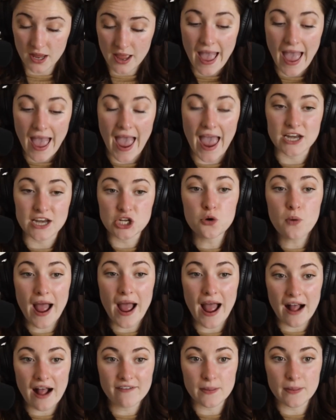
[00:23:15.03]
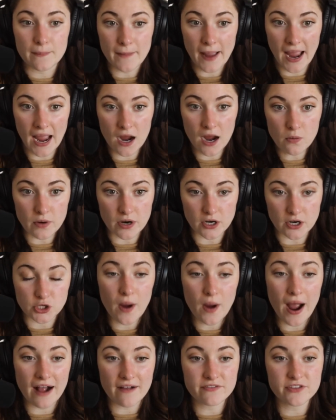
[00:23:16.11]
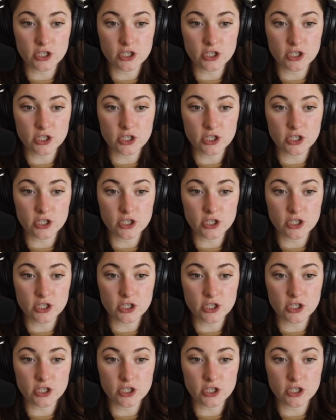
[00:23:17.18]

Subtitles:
And you have the power, you have the